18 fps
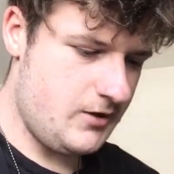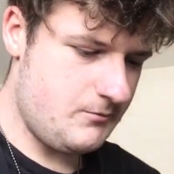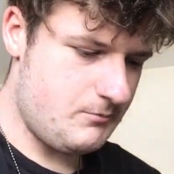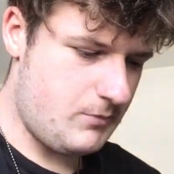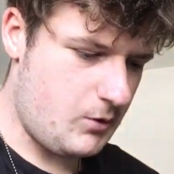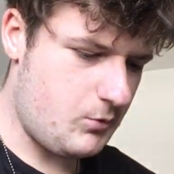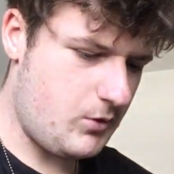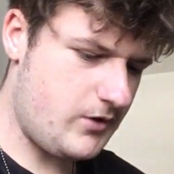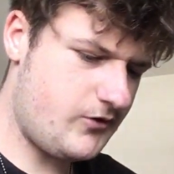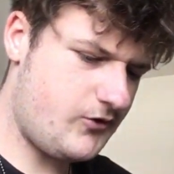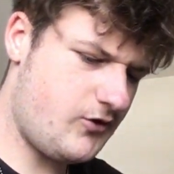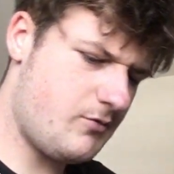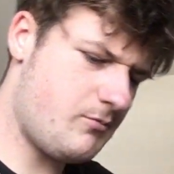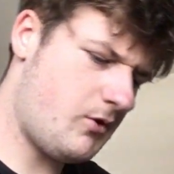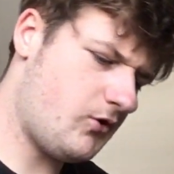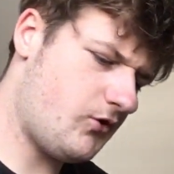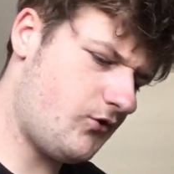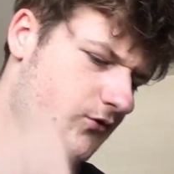But what's your
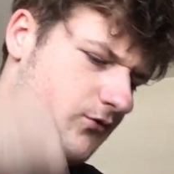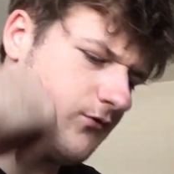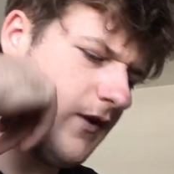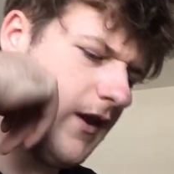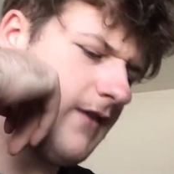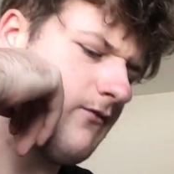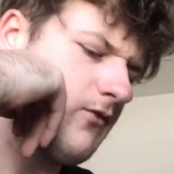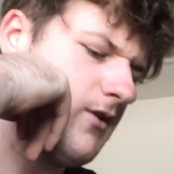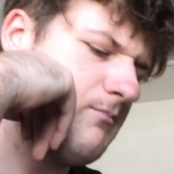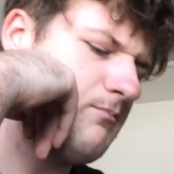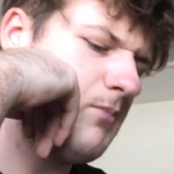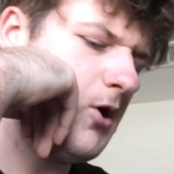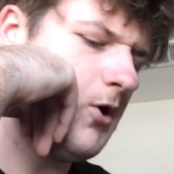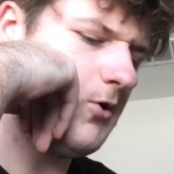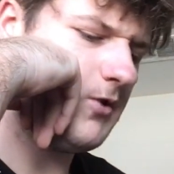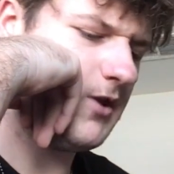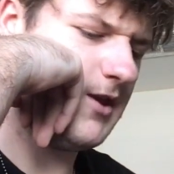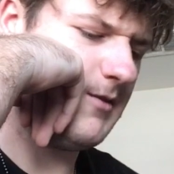most favorite
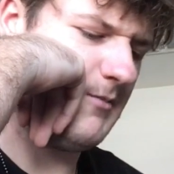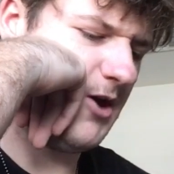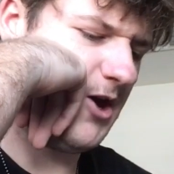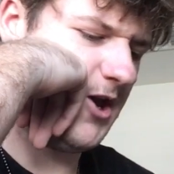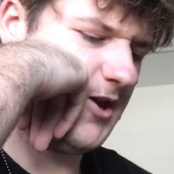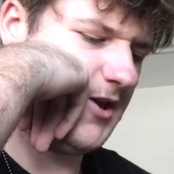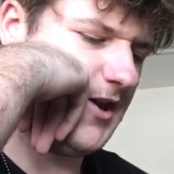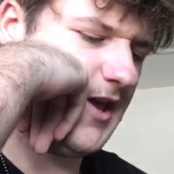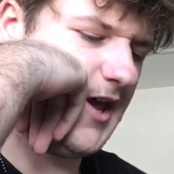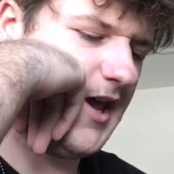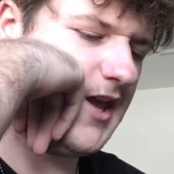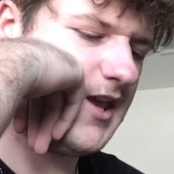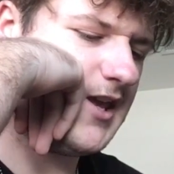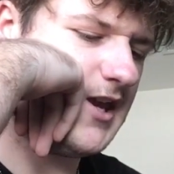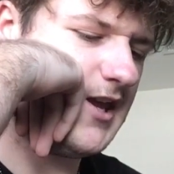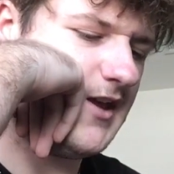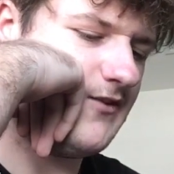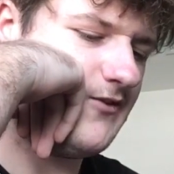Pokemon? I
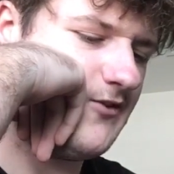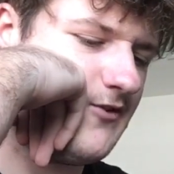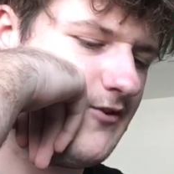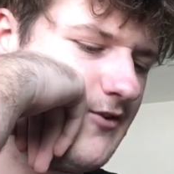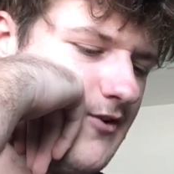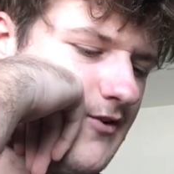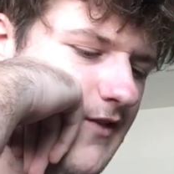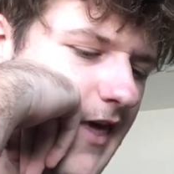can answer